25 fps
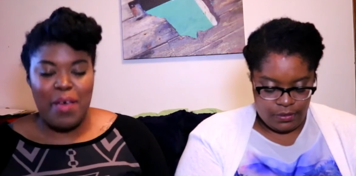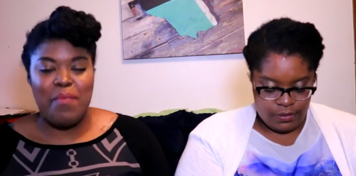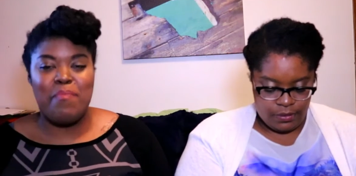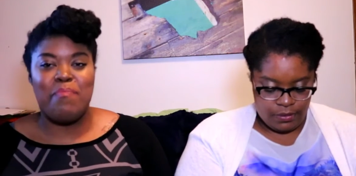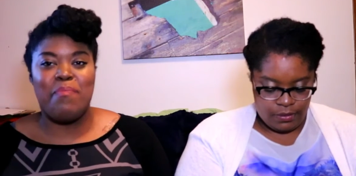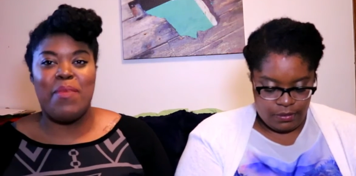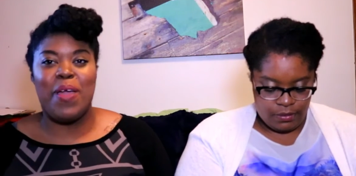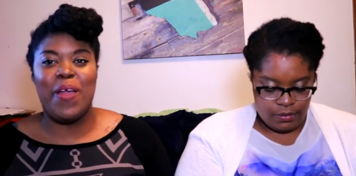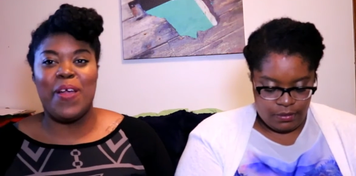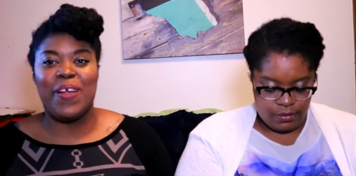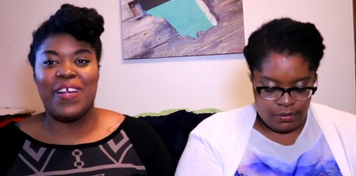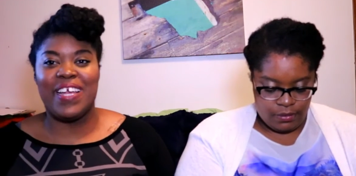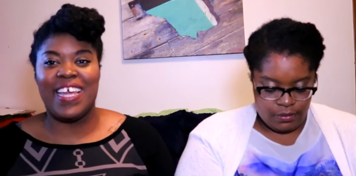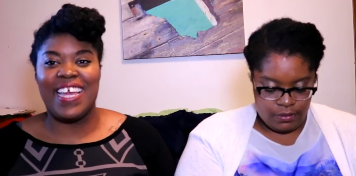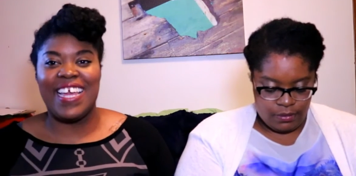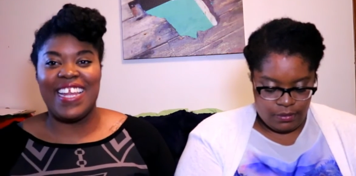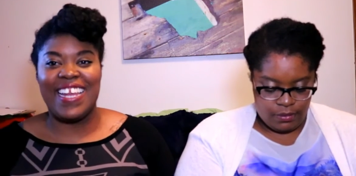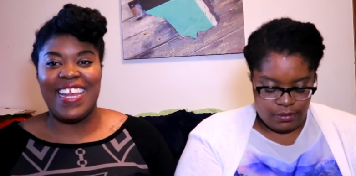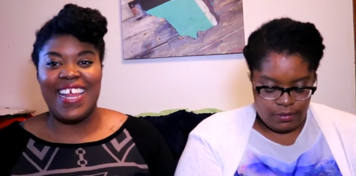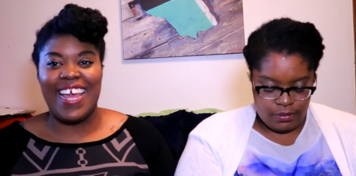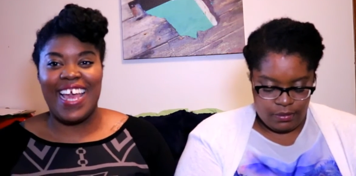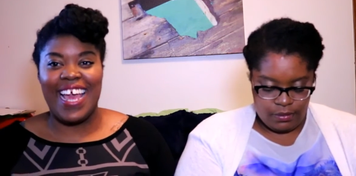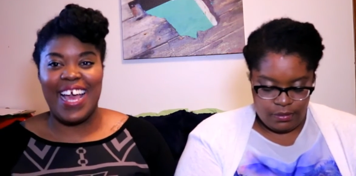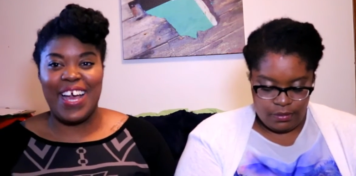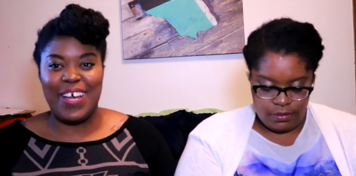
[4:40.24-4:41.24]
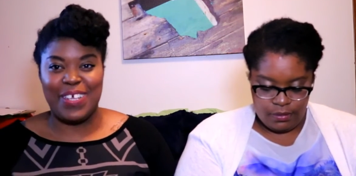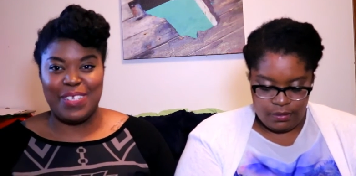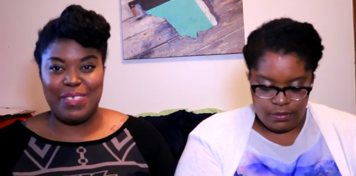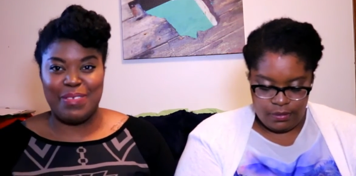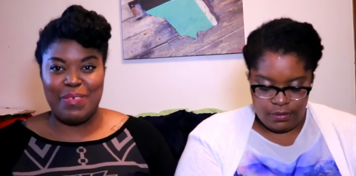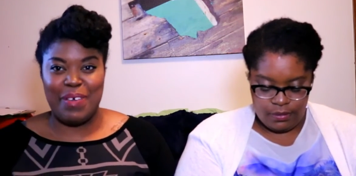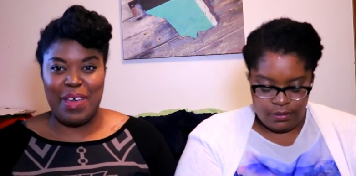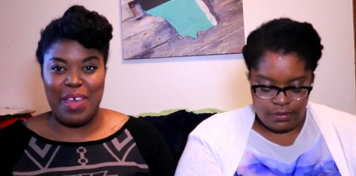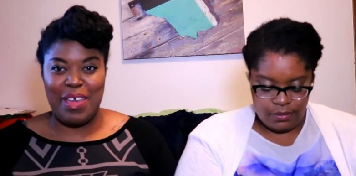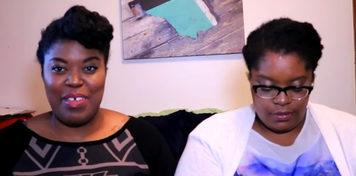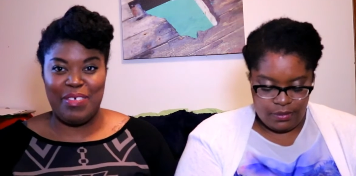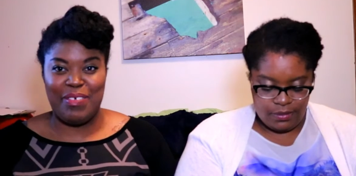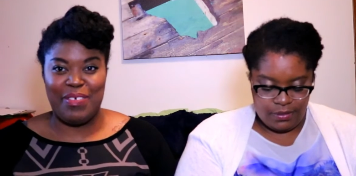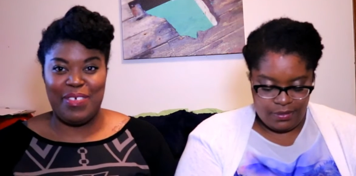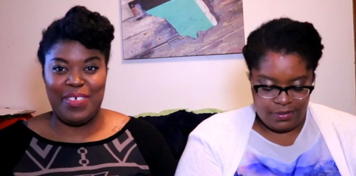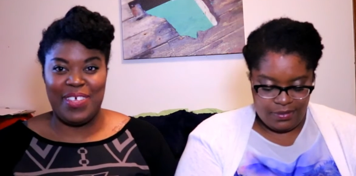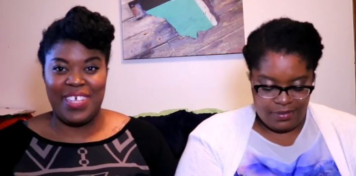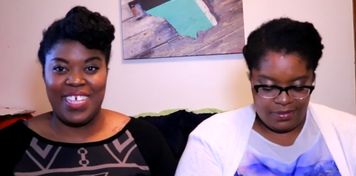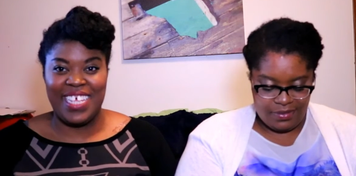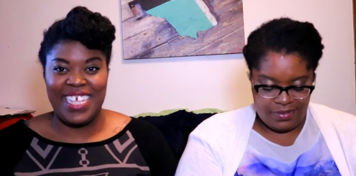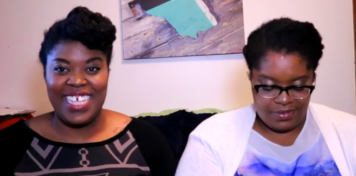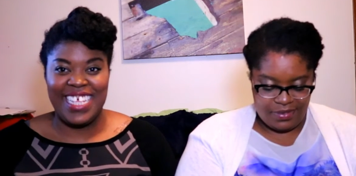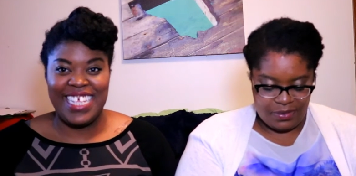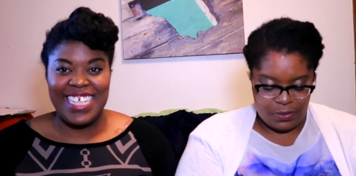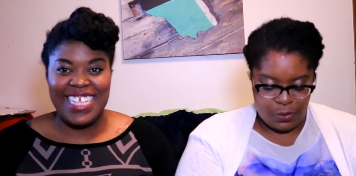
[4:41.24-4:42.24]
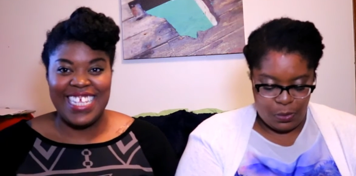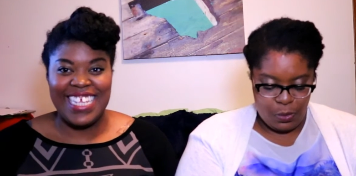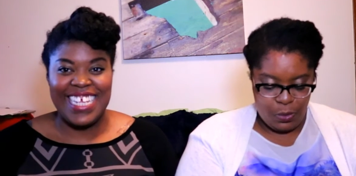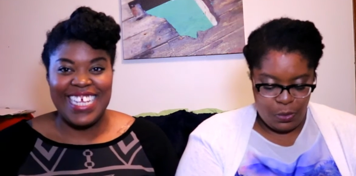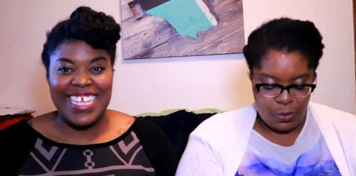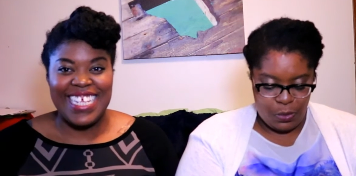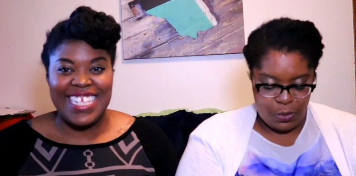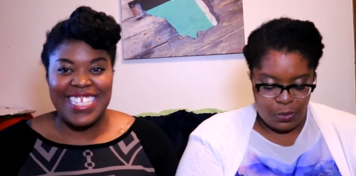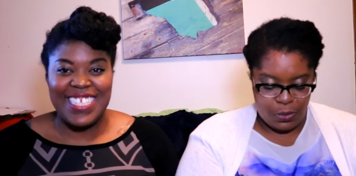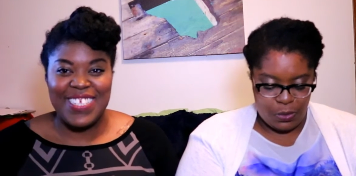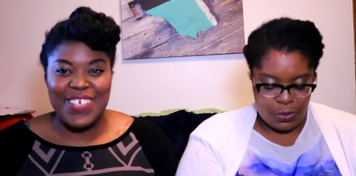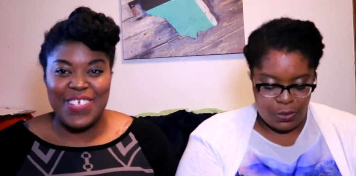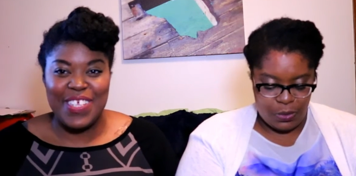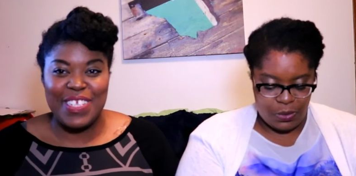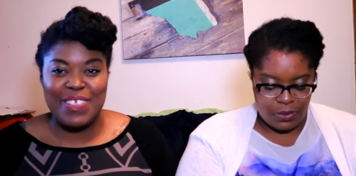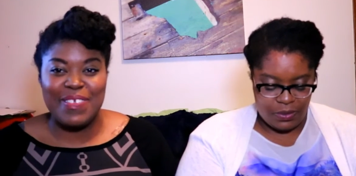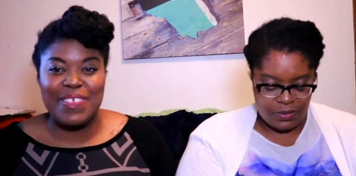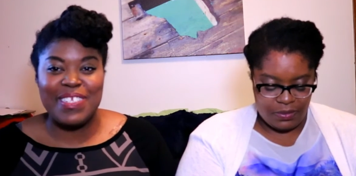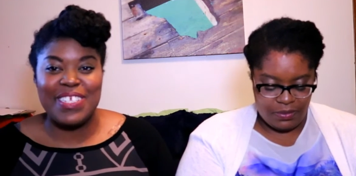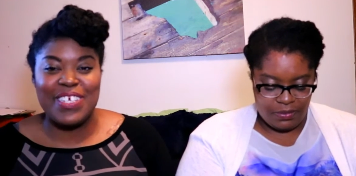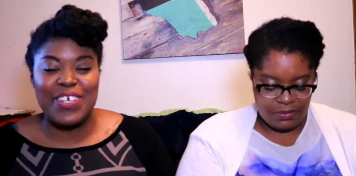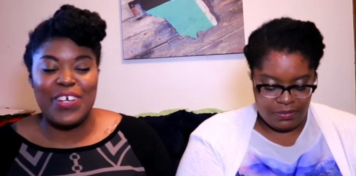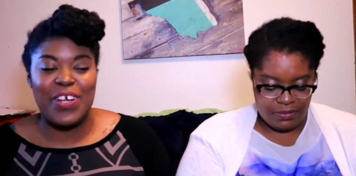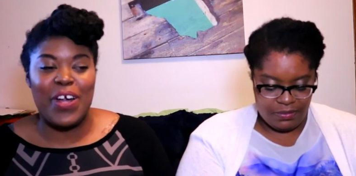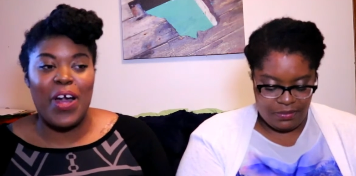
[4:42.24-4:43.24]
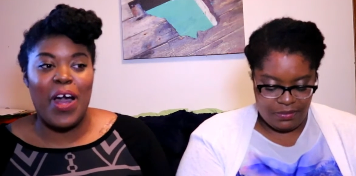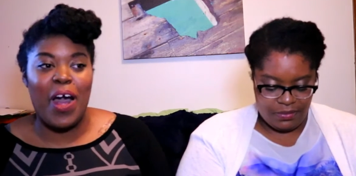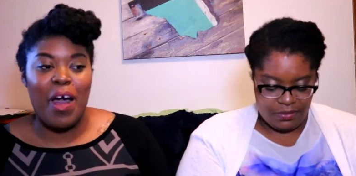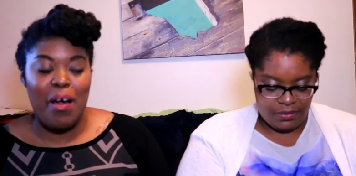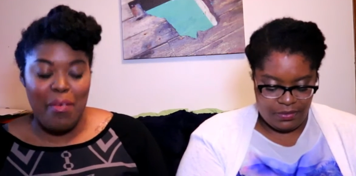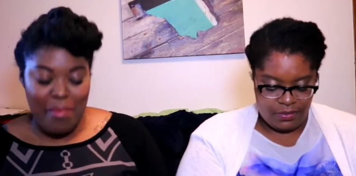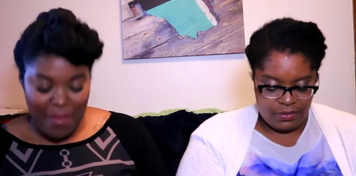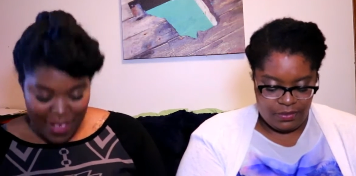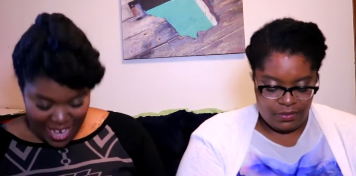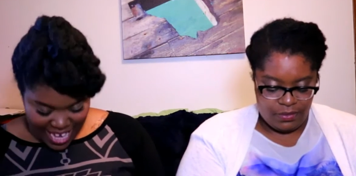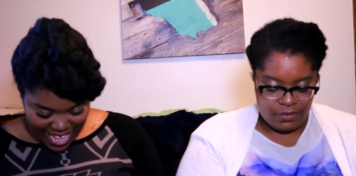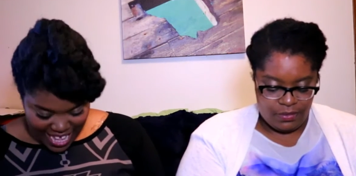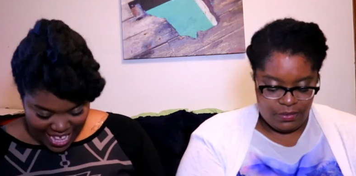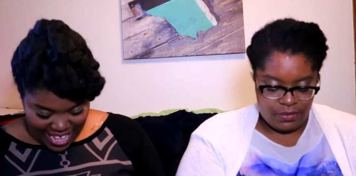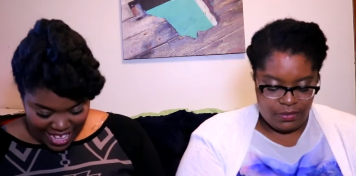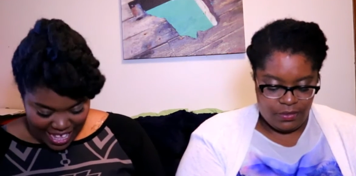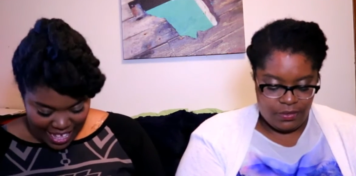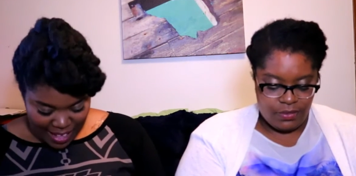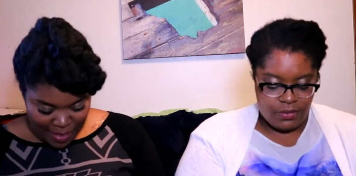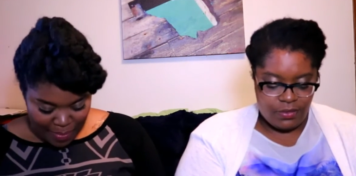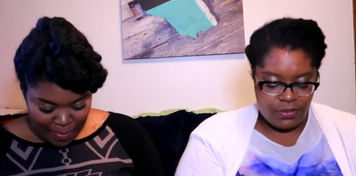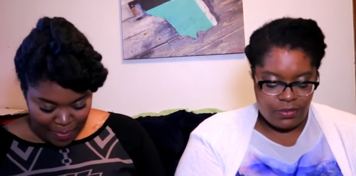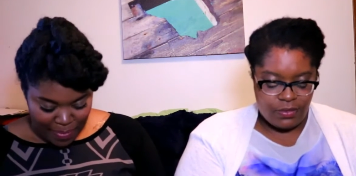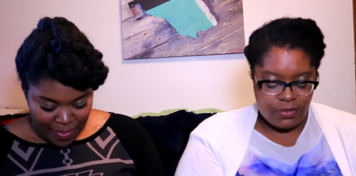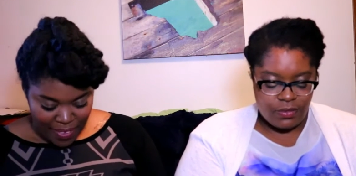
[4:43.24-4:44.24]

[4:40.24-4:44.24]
Speaker 1: American Housewife. Ooh. So this one's a comedy.